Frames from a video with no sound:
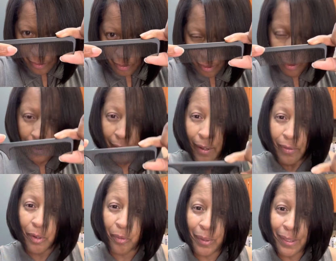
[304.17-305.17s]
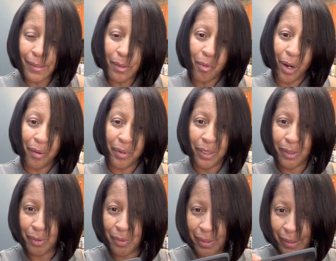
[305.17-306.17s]
are. The reason why we
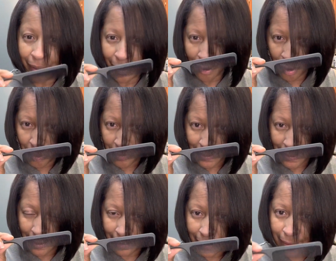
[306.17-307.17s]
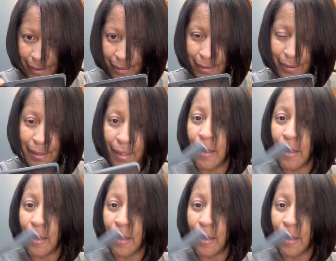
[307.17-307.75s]
use combs like this,